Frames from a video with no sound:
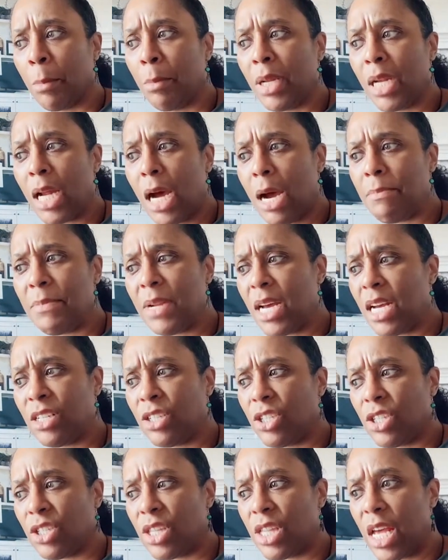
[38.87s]
But I'm
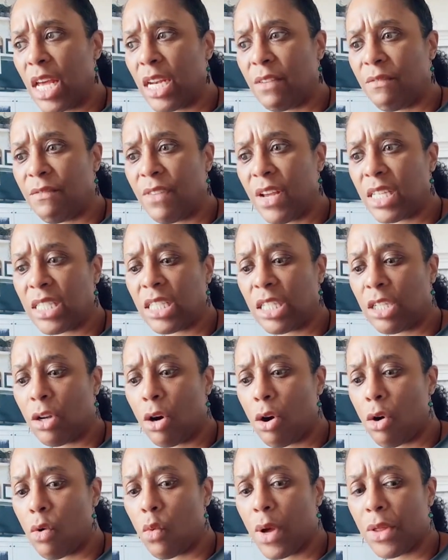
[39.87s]
not just that invested
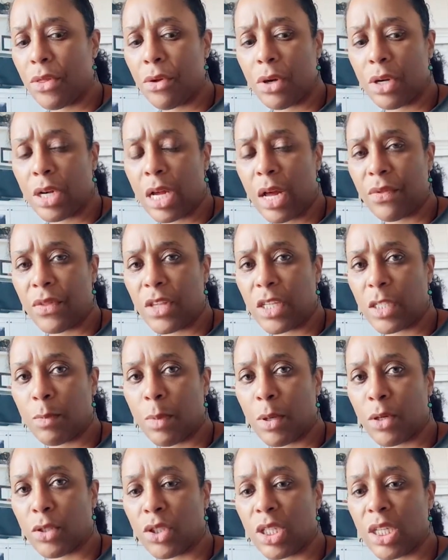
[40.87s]
on whether or not this
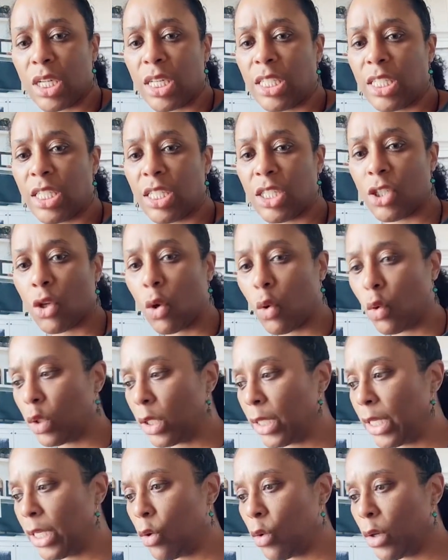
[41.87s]
person is
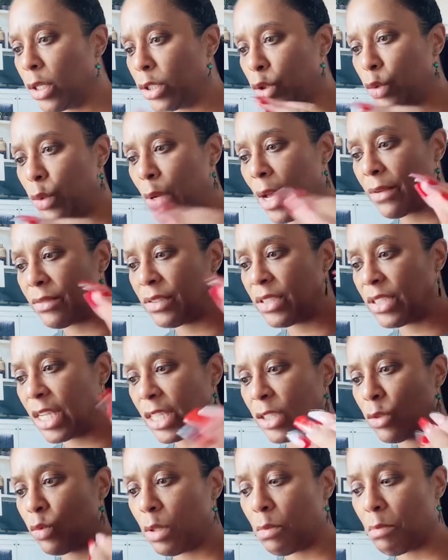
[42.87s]
solely going to have
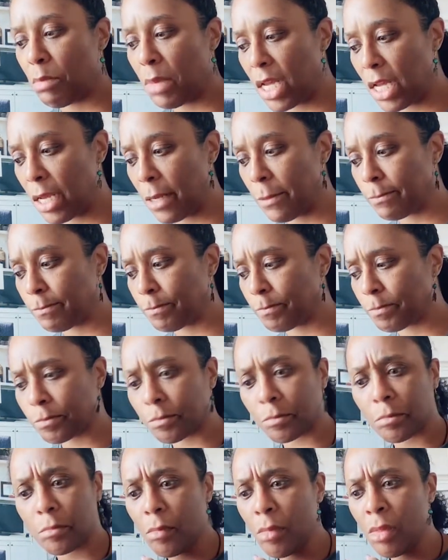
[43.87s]
sex with me
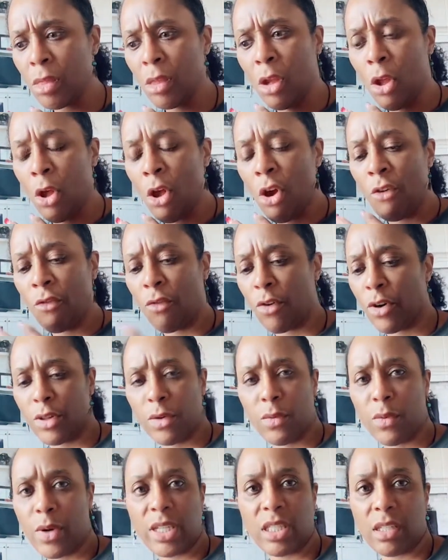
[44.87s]
for
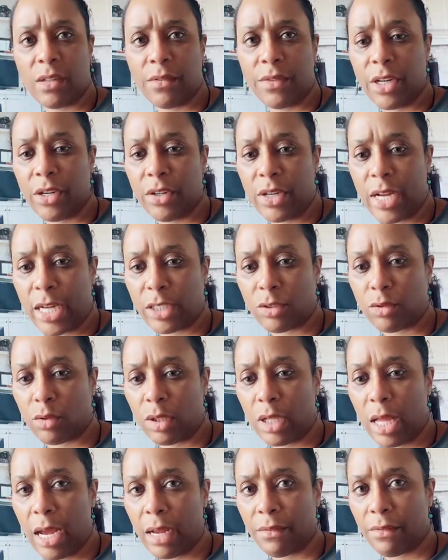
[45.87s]
the rest of their
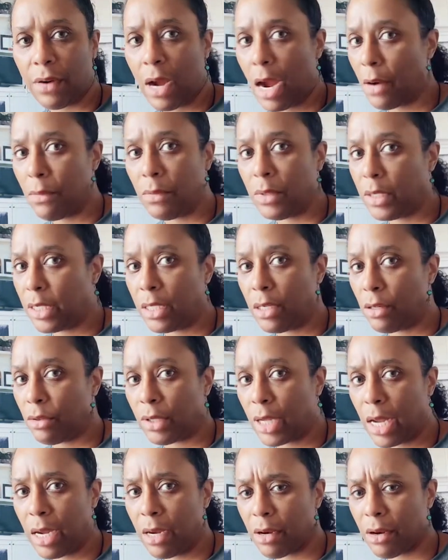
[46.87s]
natural life. I really
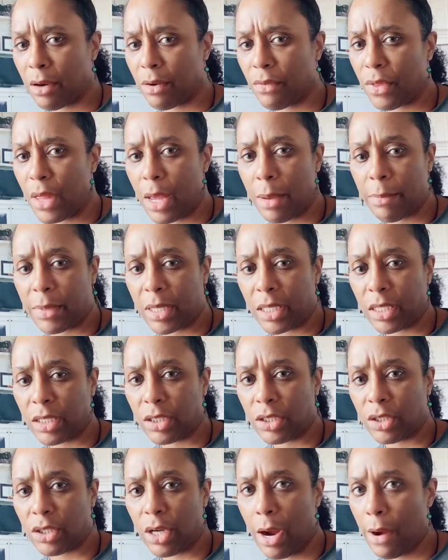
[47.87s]
don't care that
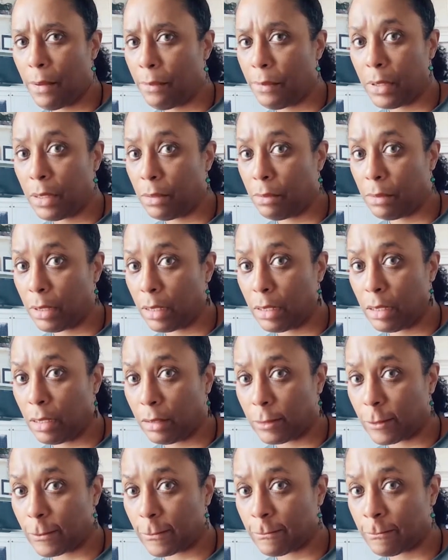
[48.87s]
much. I really, really
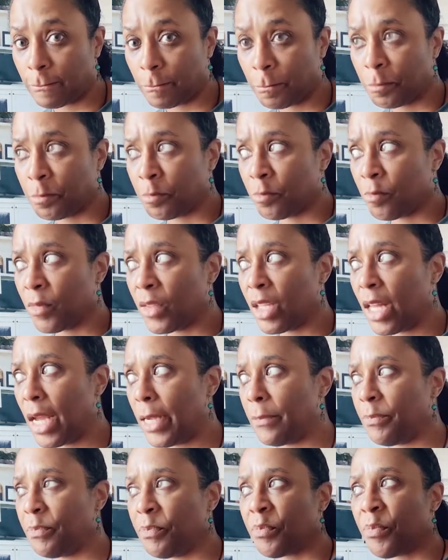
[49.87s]
don't.
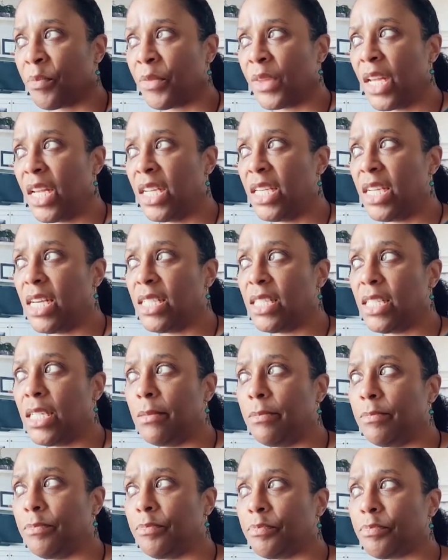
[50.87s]
Like, it
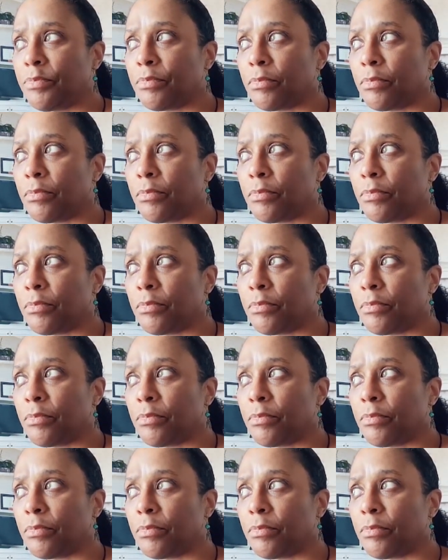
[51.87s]
doesn't...